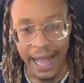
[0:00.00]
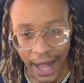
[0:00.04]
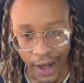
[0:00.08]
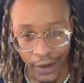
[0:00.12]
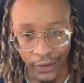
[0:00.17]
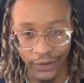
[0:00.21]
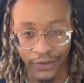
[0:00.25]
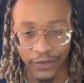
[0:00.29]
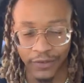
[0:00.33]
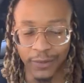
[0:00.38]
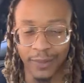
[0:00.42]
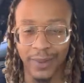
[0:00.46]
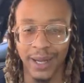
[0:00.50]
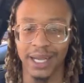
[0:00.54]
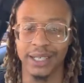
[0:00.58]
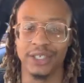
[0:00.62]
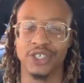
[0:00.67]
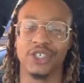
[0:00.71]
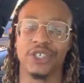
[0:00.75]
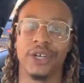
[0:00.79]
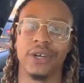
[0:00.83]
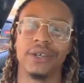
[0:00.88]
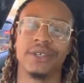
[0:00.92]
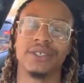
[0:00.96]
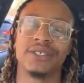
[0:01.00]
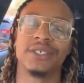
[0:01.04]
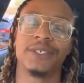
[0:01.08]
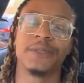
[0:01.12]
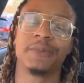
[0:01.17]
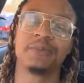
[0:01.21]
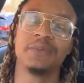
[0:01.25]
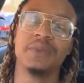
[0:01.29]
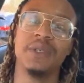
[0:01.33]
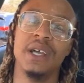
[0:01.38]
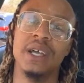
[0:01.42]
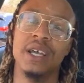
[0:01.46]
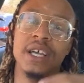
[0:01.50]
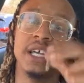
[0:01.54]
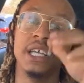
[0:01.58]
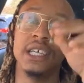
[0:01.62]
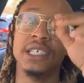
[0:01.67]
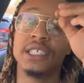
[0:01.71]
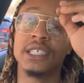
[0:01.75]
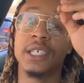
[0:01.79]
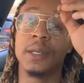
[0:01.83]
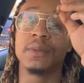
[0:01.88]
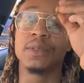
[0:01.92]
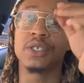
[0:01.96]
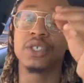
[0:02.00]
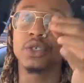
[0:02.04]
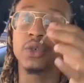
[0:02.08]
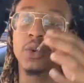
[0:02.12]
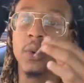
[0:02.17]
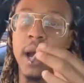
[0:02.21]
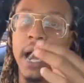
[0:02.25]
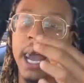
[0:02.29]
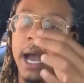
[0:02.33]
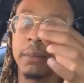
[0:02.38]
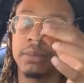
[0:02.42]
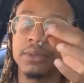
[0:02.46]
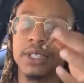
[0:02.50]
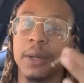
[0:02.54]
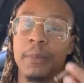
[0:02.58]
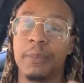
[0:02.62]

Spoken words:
out of my church. Subscribe